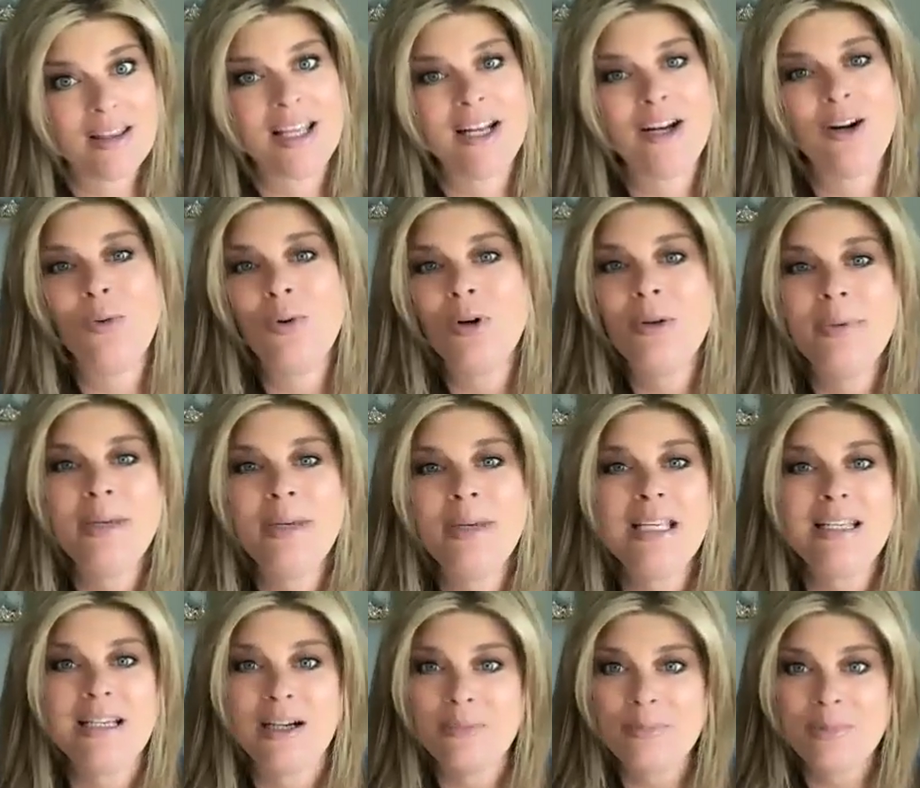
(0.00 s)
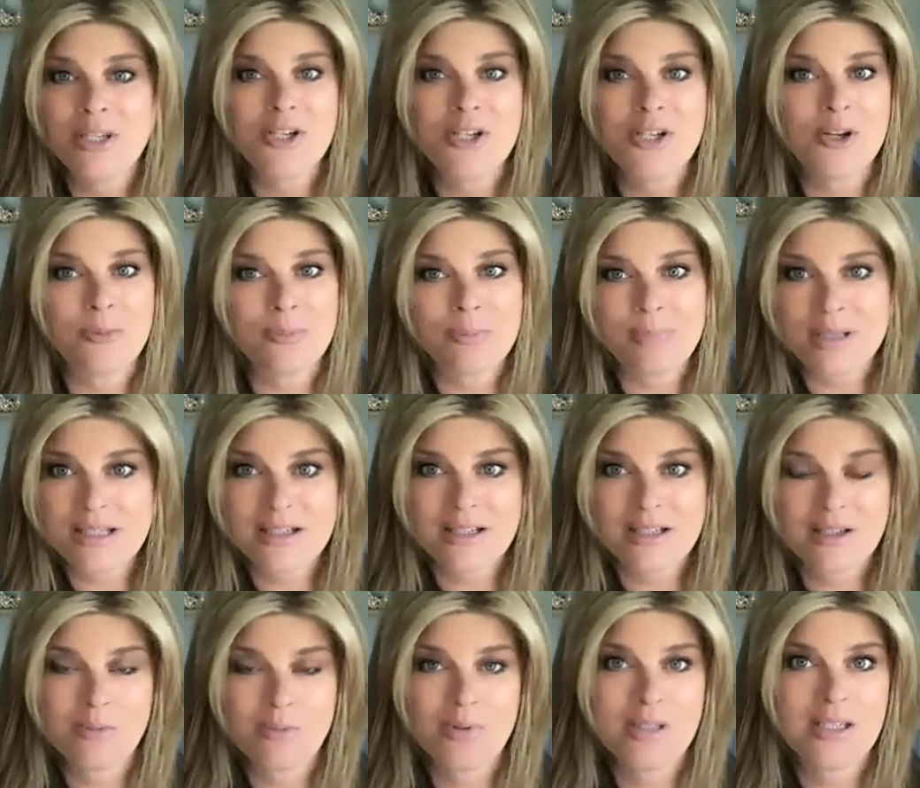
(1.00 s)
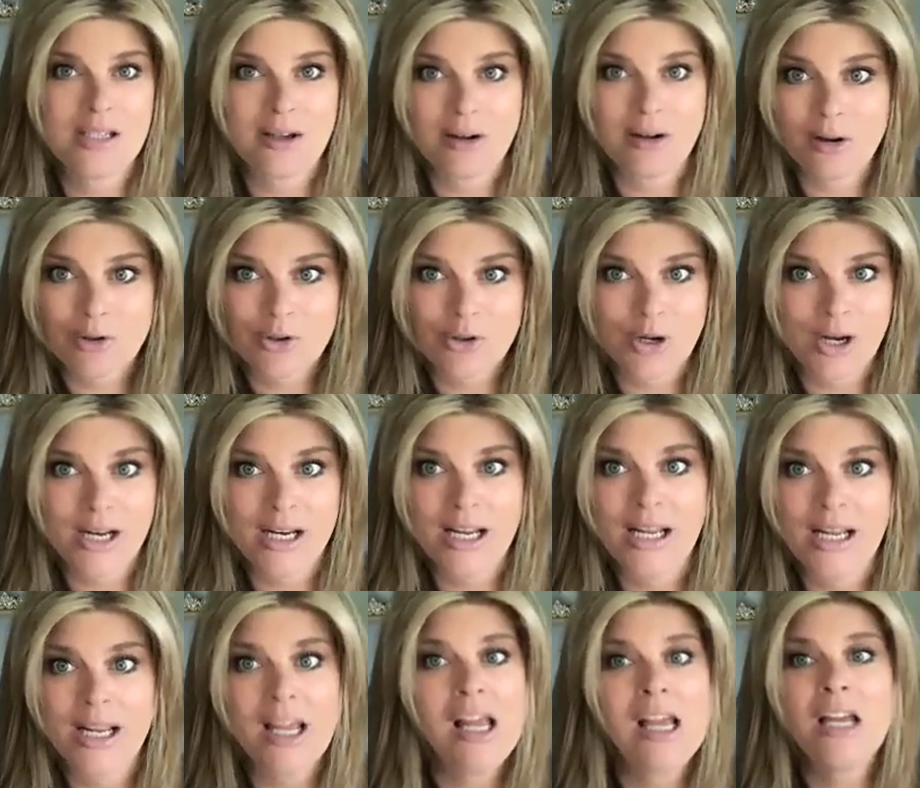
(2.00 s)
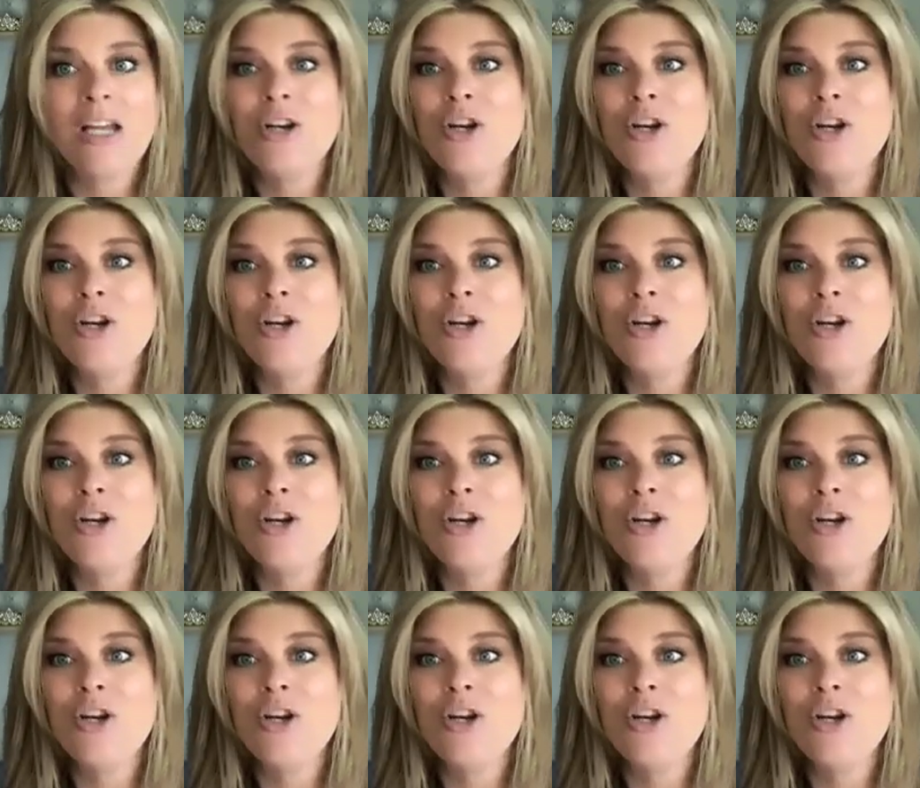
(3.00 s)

They don't want to be dumped into your business with zero training,